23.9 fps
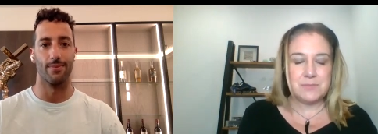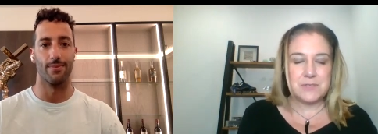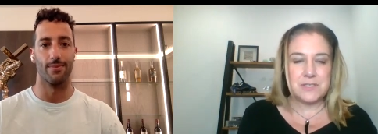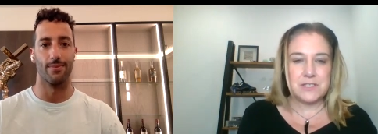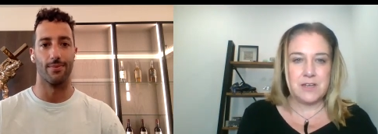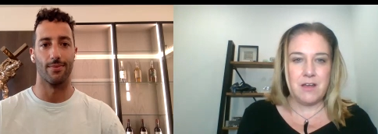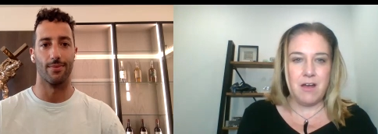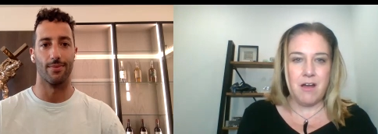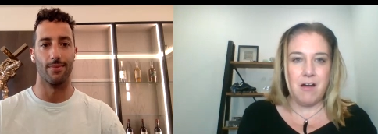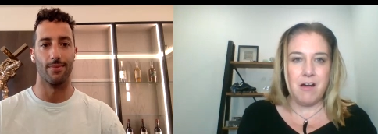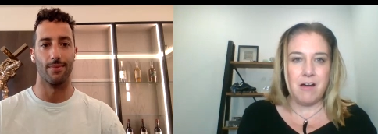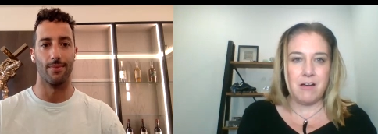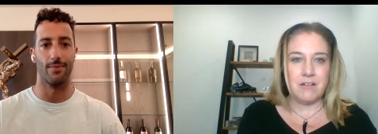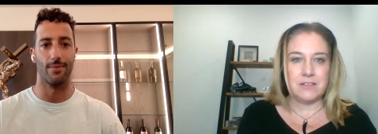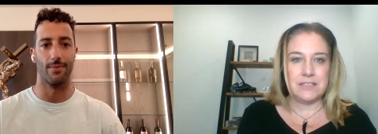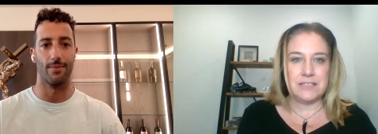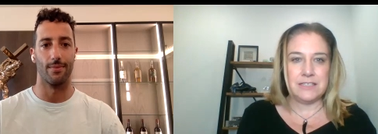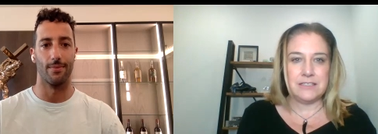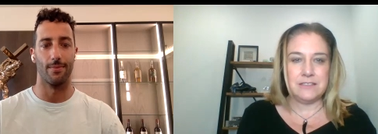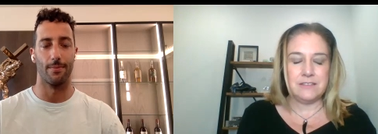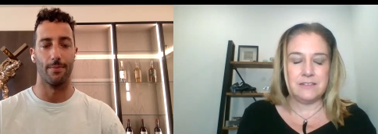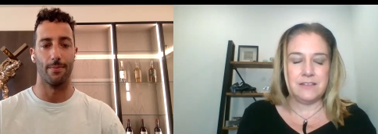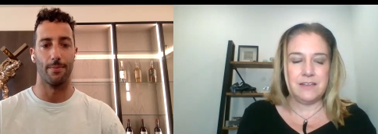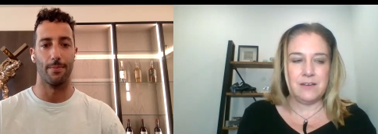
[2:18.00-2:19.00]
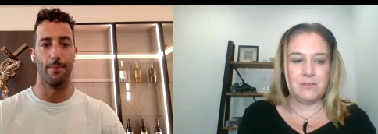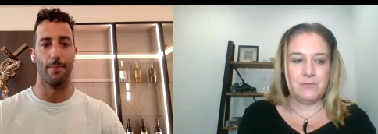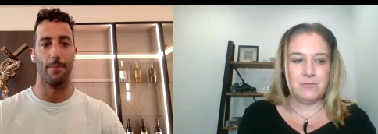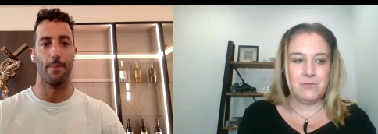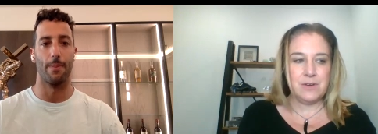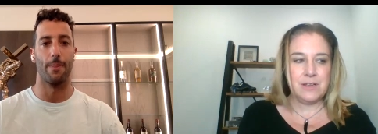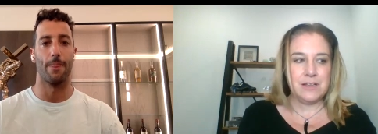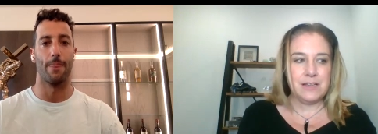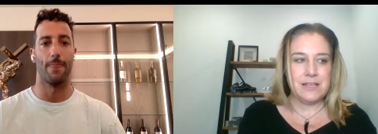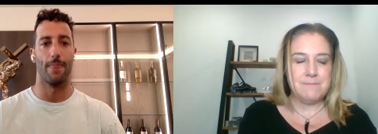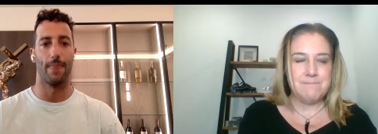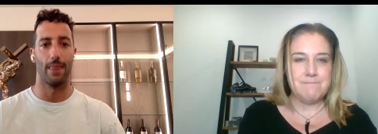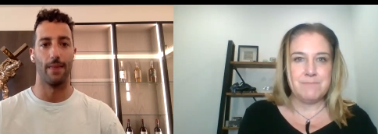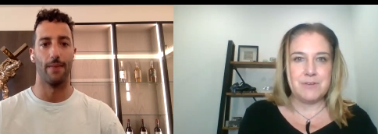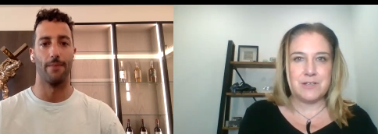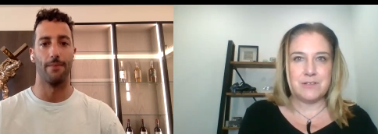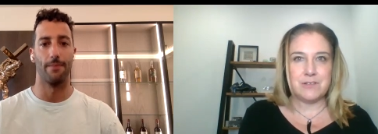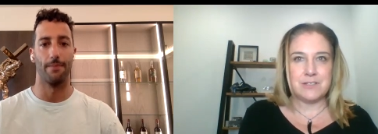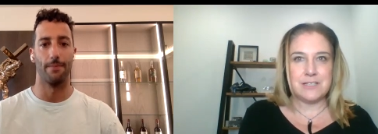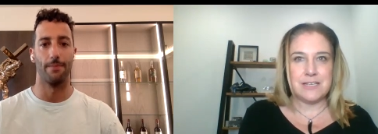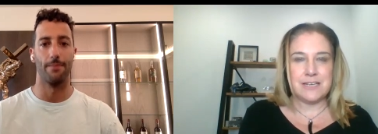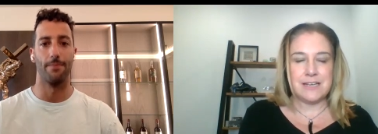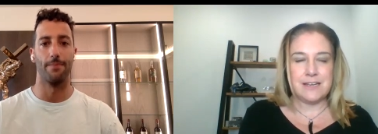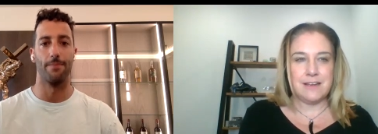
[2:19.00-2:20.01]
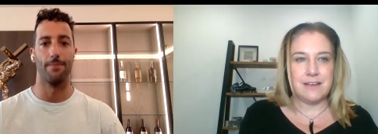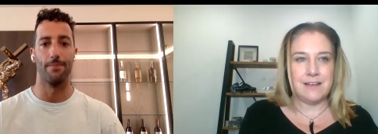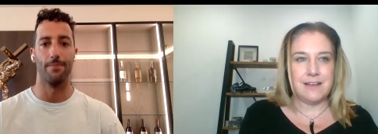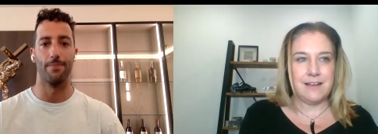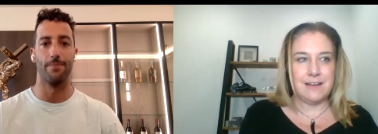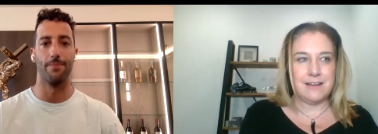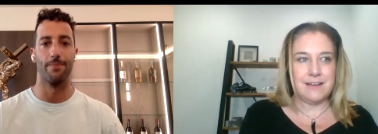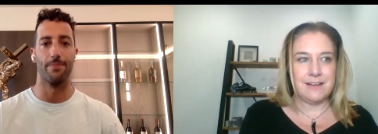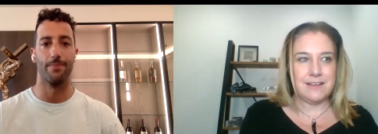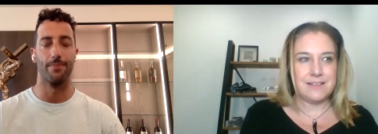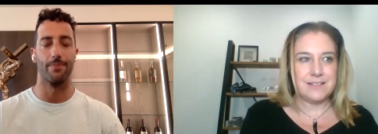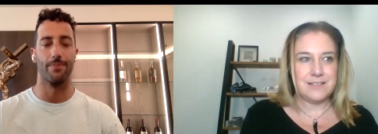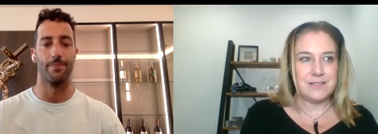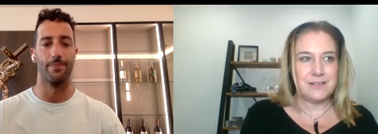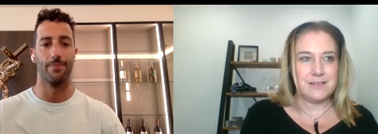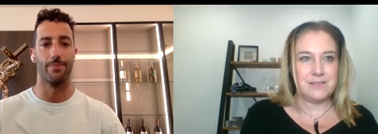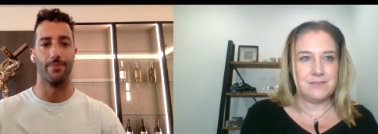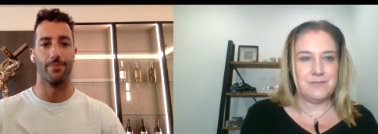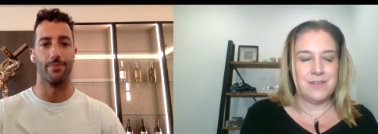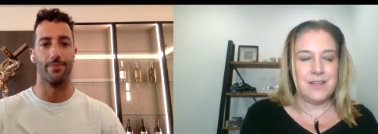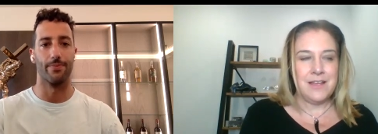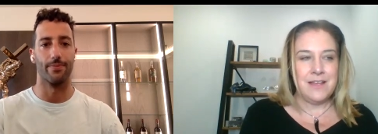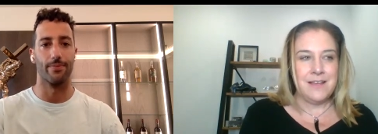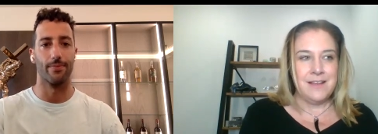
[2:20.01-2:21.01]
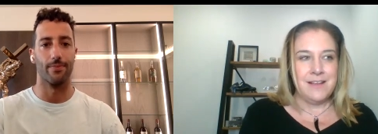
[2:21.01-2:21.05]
Speaker 1: style and, and really building a sort of